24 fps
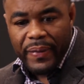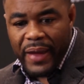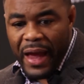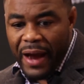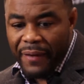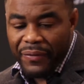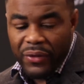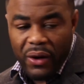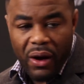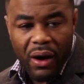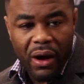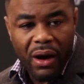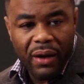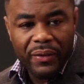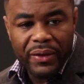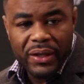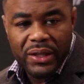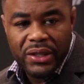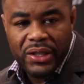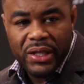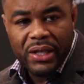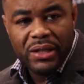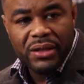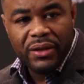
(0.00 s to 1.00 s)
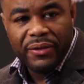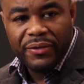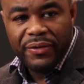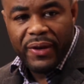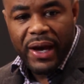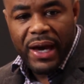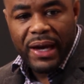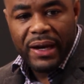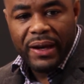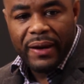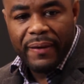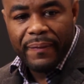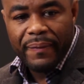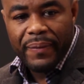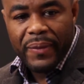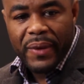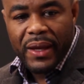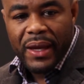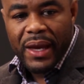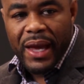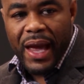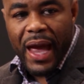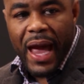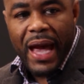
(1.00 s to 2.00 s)
after all these years of fighting
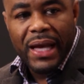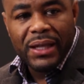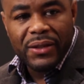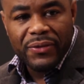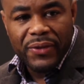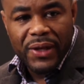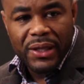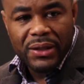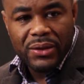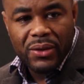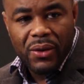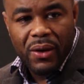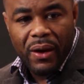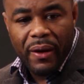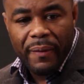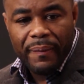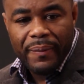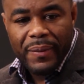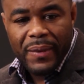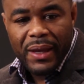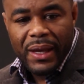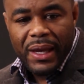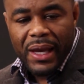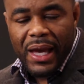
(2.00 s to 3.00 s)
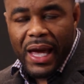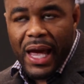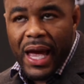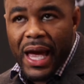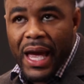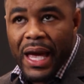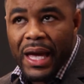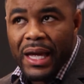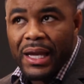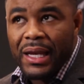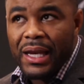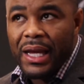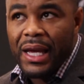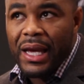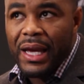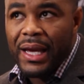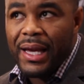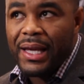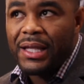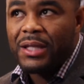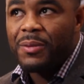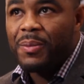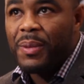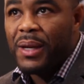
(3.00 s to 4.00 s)
as Vitor. And
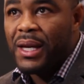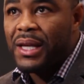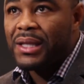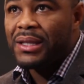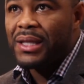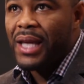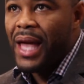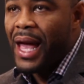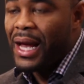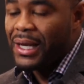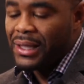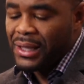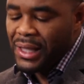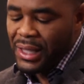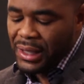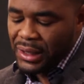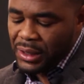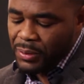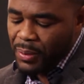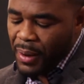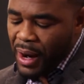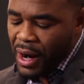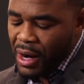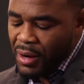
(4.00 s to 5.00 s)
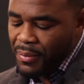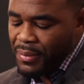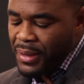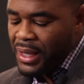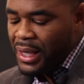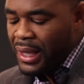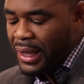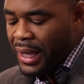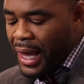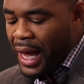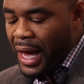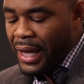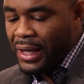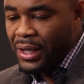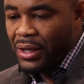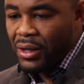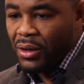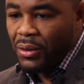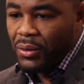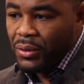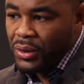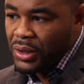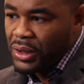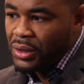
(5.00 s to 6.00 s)
it's actually inspired me a lot. You
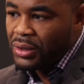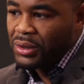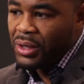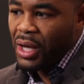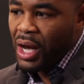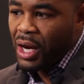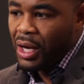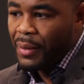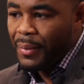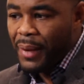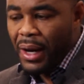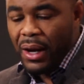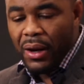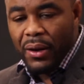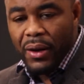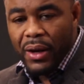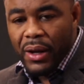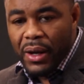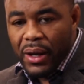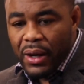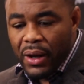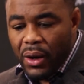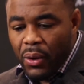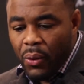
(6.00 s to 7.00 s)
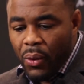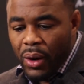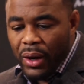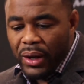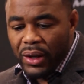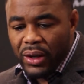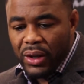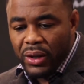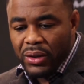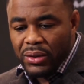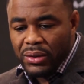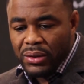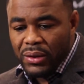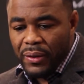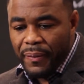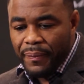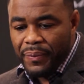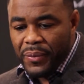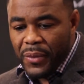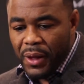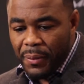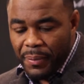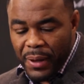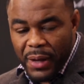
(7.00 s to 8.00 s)
know, she was talking about one of those
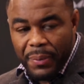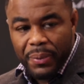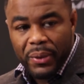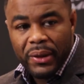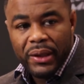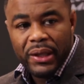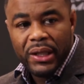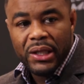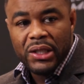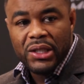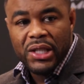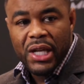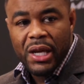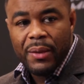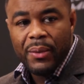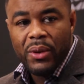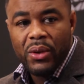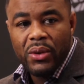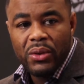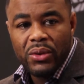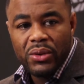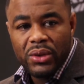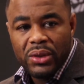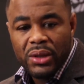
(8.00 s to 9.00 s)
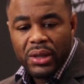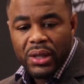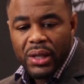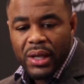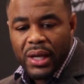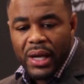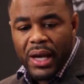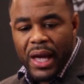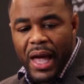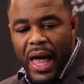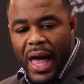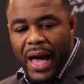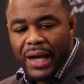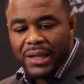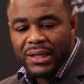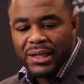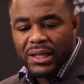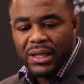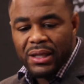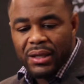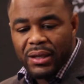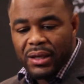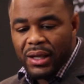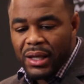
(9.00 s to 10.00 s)
people in the gym who's
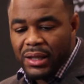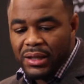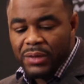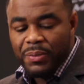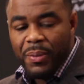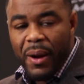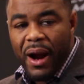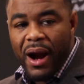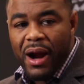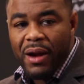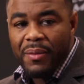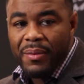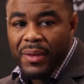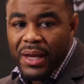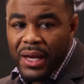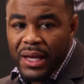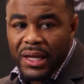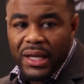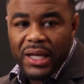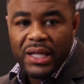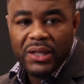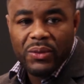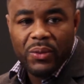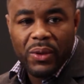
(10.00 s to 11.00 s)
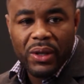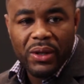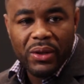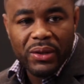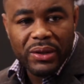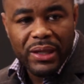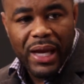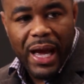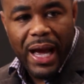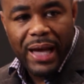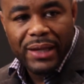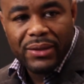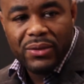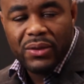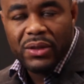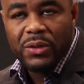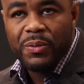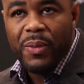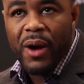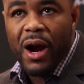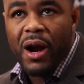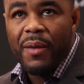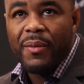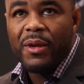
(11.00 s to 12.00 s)
actually inspired me, and he's one of those guys who
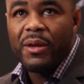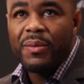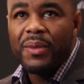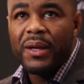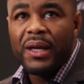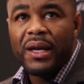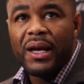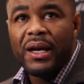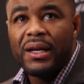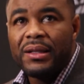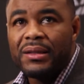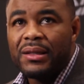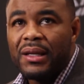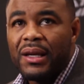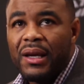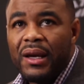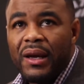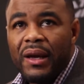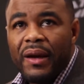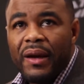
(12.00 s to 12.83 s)
inspired me because